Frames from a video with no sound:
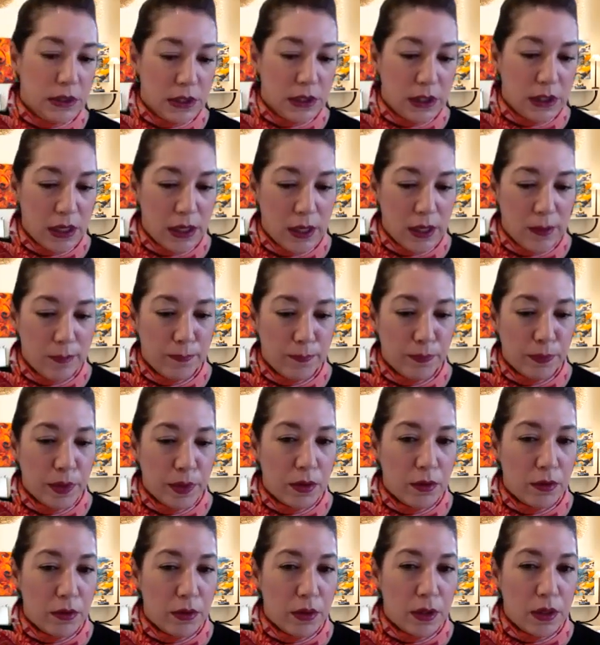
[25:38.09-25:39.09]
And
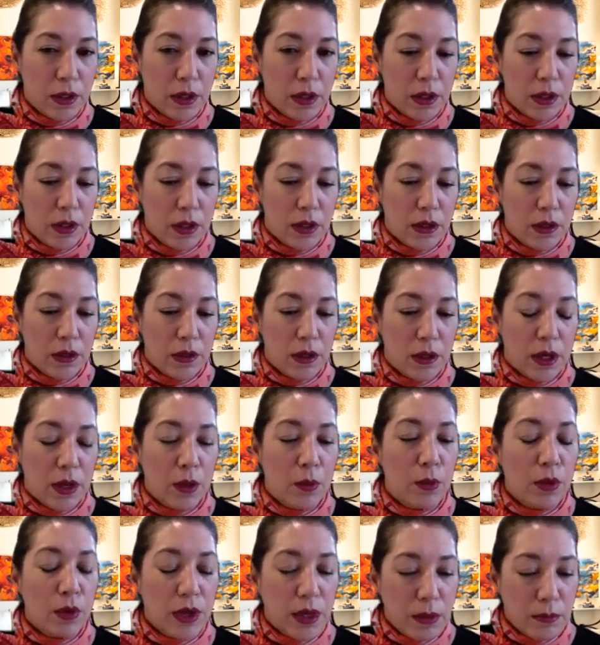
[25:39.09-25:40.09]

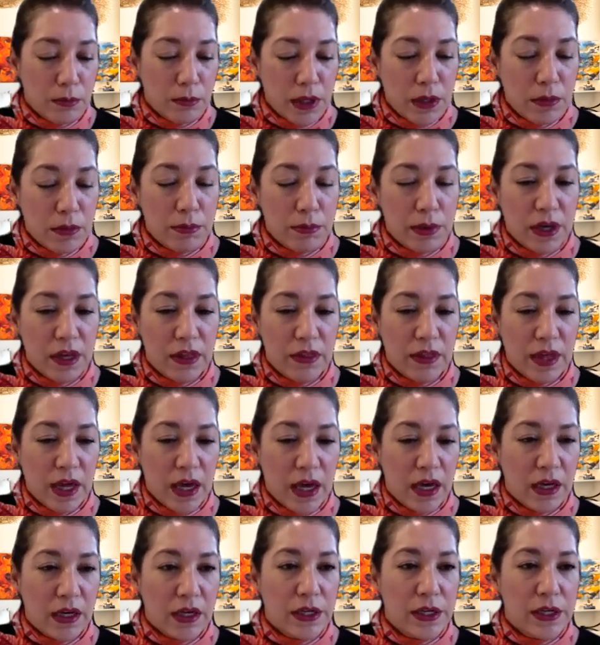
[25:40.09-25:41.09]
what I mean by
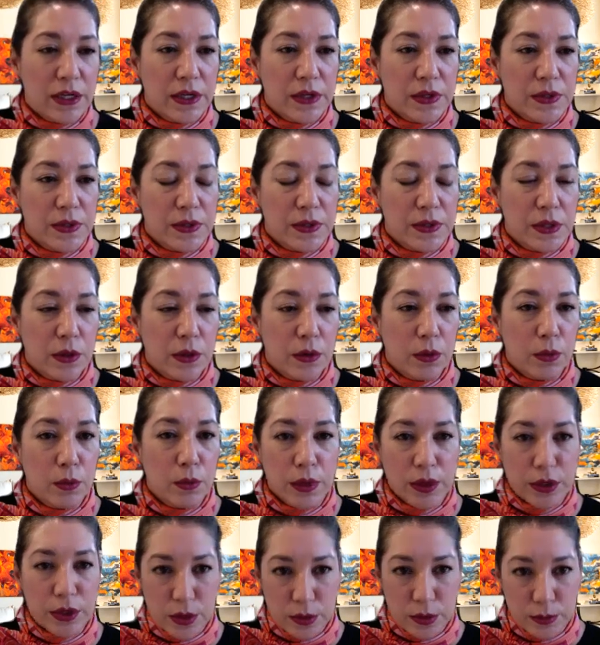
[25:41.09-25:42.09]
that is
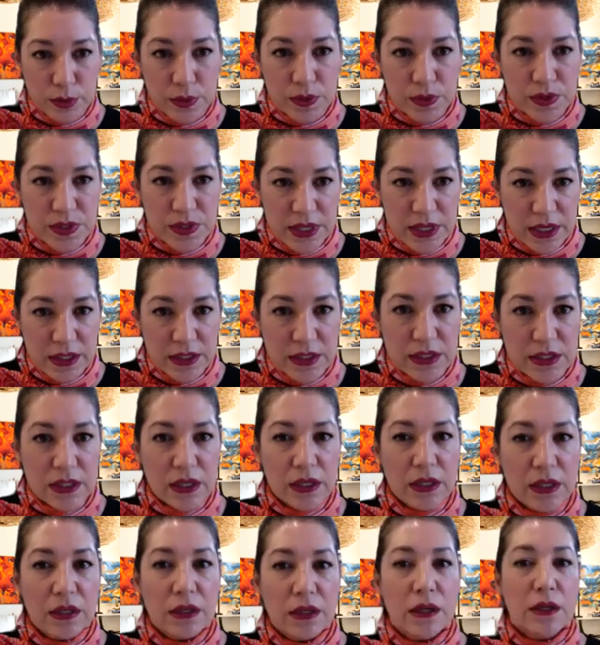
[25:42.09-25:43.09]
when you're
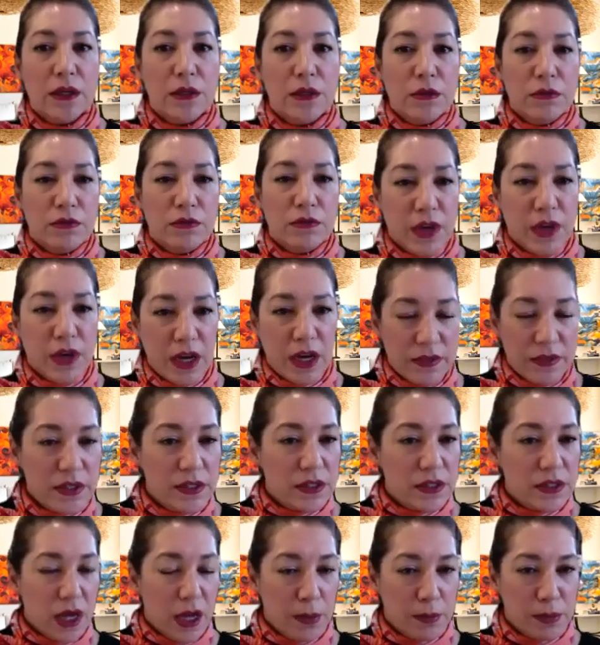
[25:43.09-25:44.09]
presenting and you've got
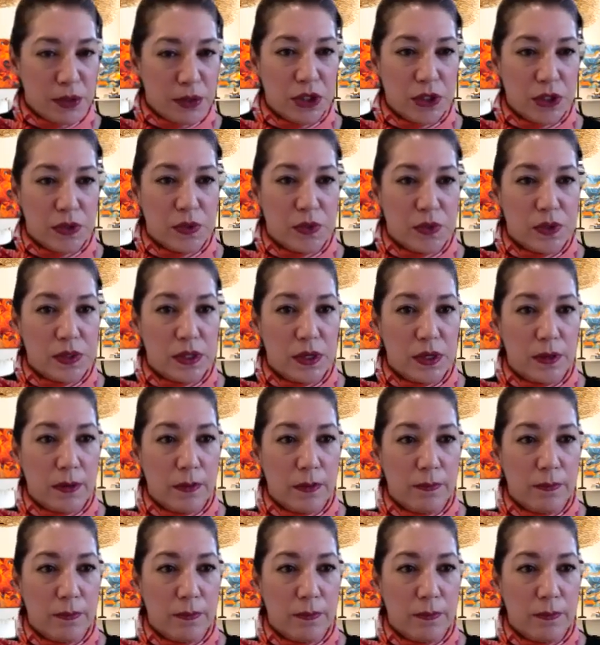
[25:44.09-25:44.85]
these options,